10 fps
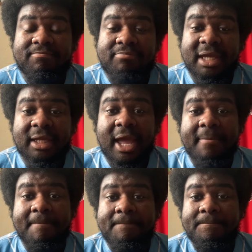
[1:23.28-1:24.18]
Big
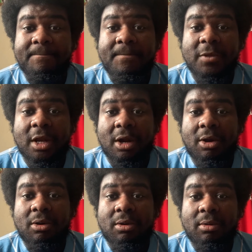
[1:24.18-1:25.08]
game, you
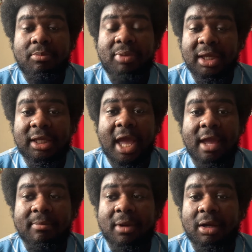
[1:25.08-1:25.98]
know, big
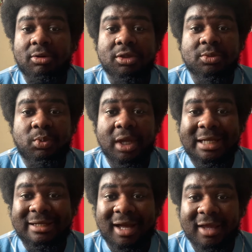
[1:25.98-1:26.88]
game. Of course, we're
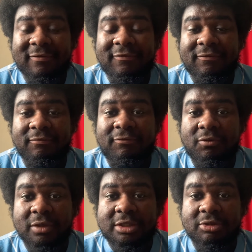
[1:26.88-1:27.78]
9th,
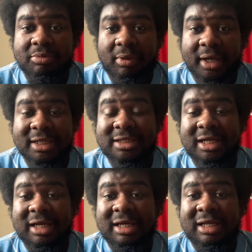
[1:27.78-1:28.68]
42 points.
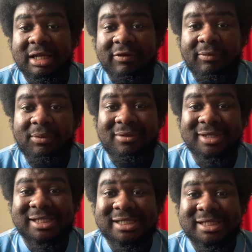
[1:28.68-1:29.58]
Liverpool
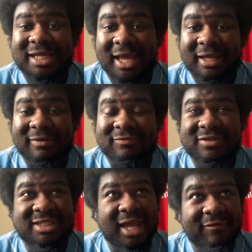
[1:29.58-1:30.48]
is
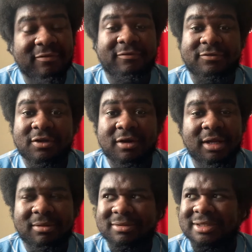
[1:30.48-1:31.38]
seventh, sorry,
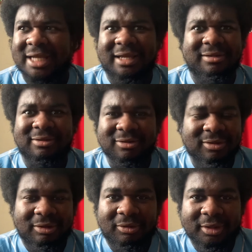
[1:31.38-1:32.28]
second, good
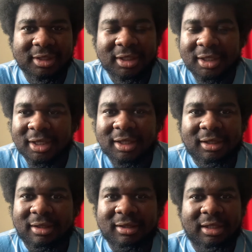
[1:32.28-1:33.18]
lord.
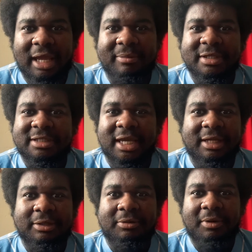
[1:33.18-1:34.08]
They ain't been
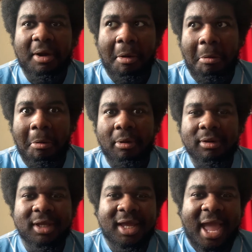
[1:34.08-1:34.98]
second in a while.
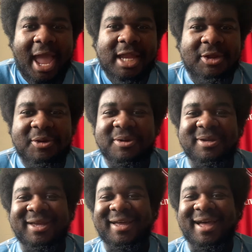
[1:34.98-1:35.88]
Anywho,
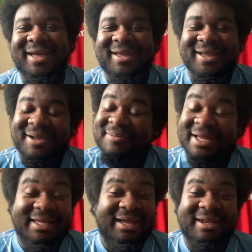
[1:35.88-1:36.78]

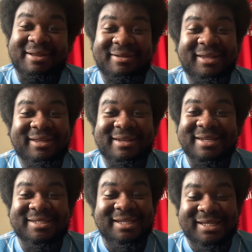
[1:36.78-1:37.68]
but yeah,
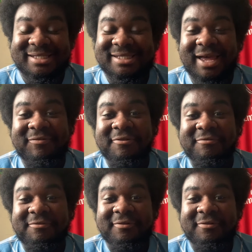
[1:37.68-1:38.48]
listen, they're seventh.